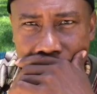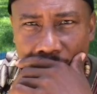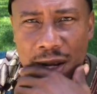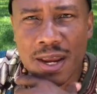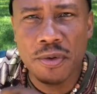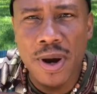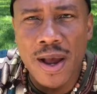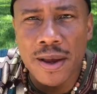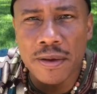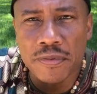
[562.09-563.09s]
And he
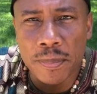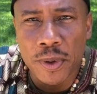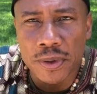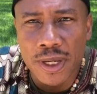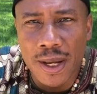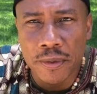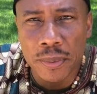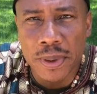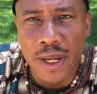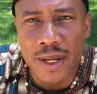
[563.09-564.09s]
arrived upon the
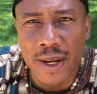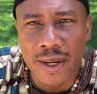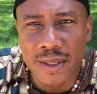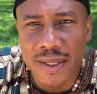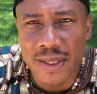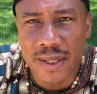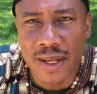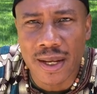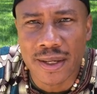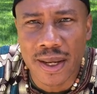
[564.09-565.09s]
Caribbean island. He did
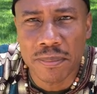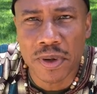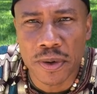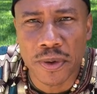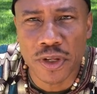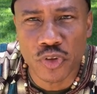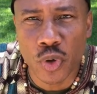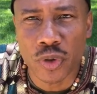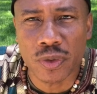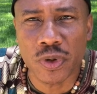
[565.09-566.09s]
not came there on his
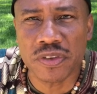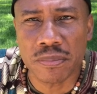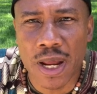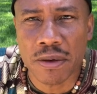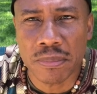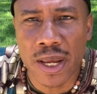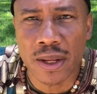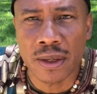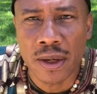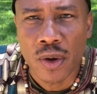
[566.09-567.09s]
own. It was the black
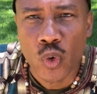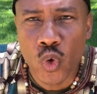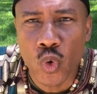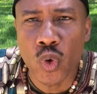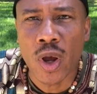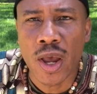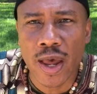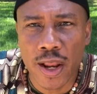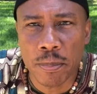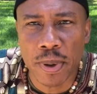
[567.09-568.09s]
man who
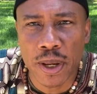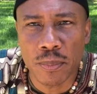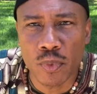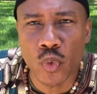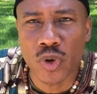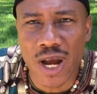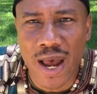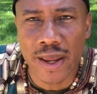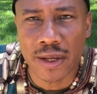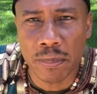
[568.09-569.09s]
helped him, who
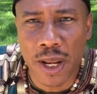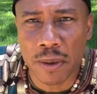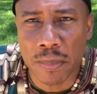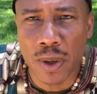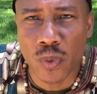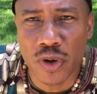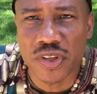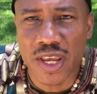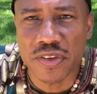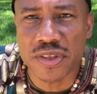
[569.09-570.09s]
guided. The black man
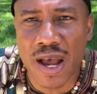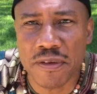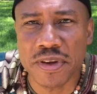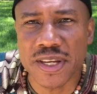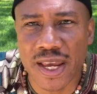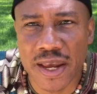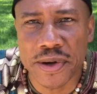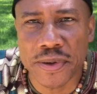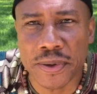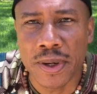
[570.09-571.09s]
was his
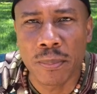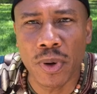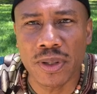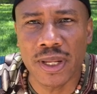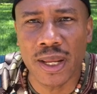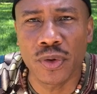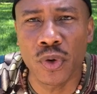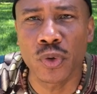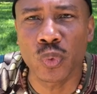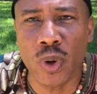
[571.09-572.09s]
navigator. But they
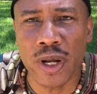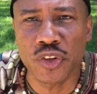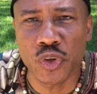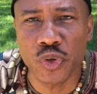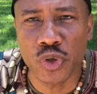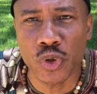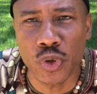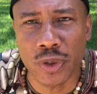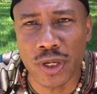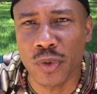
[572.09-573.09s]
don't want you to
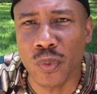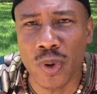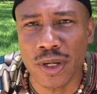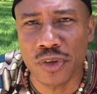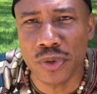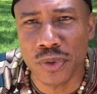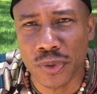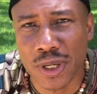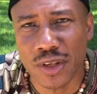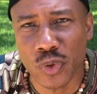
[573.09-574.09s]
know. They don't want you to
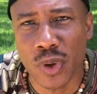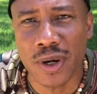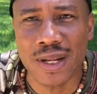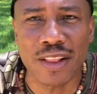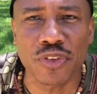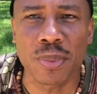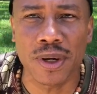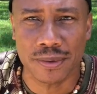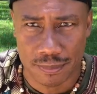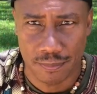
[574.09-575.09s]
know that you are that
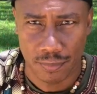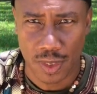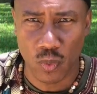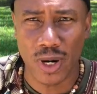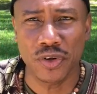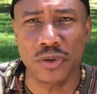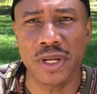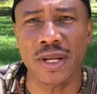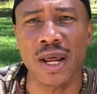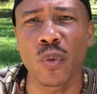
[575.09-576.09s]
smart. They want you to
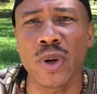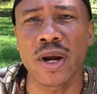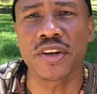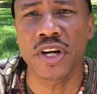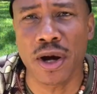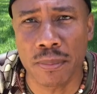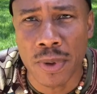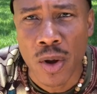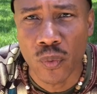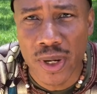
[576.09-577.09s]
think that we are
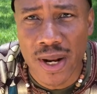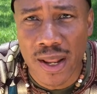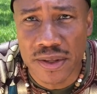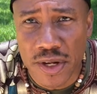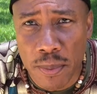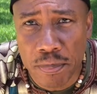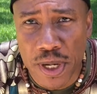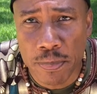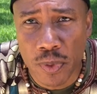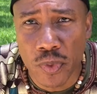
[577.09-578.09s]
dumb. We are not dumb
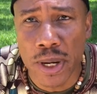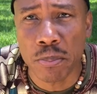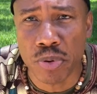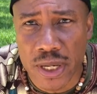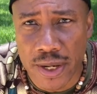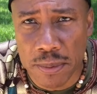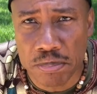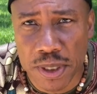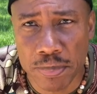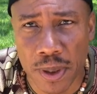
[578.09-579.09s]
people. We are
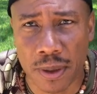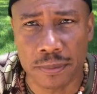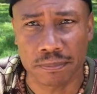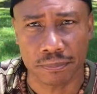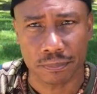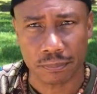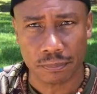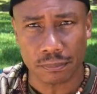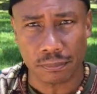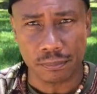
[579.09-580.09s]
brilliant people.
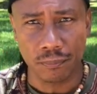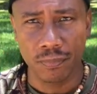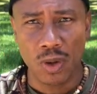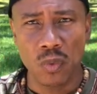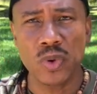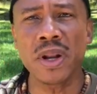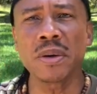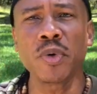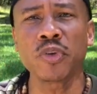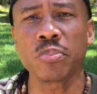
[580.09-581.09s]
We are
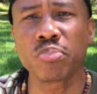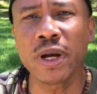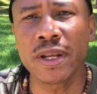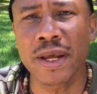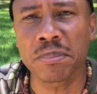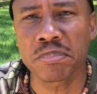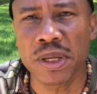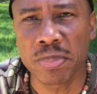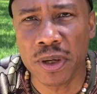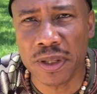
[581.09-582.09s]
the most brilliant
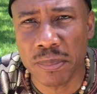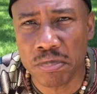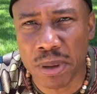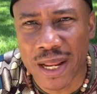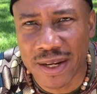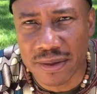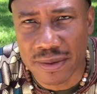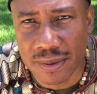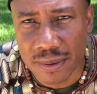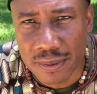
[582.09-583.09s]
people on the
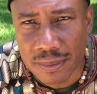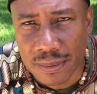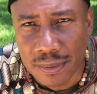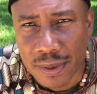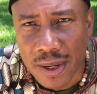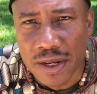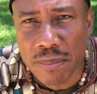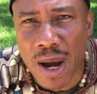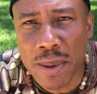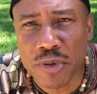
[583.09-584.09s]
planet. The
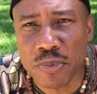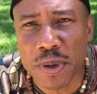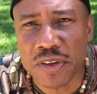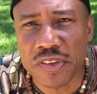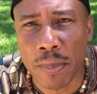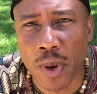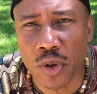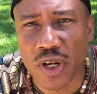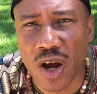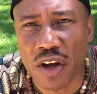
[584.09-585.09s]
Bible speaks
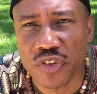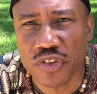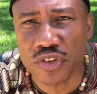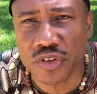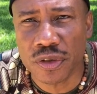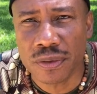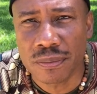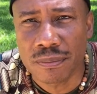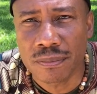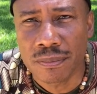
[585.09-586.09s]
about us.
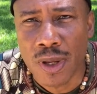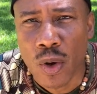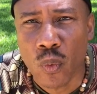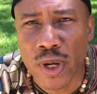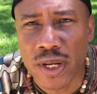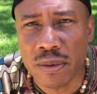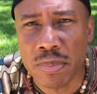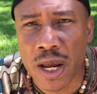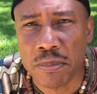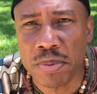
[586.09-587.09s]
We, the
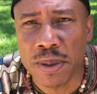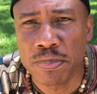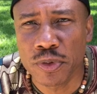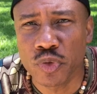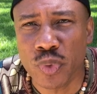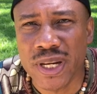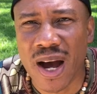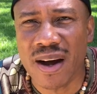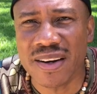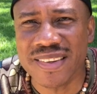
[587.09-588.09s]
black peoples, we
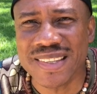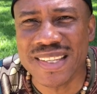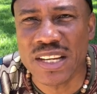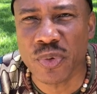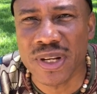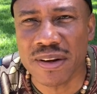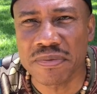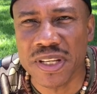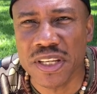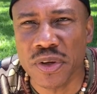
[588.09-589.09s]
are the secret
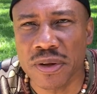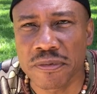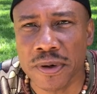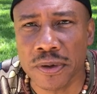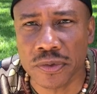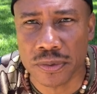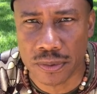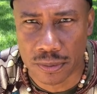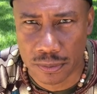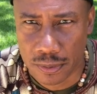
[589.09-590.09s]
of the
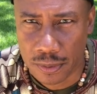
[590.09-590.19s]
universe.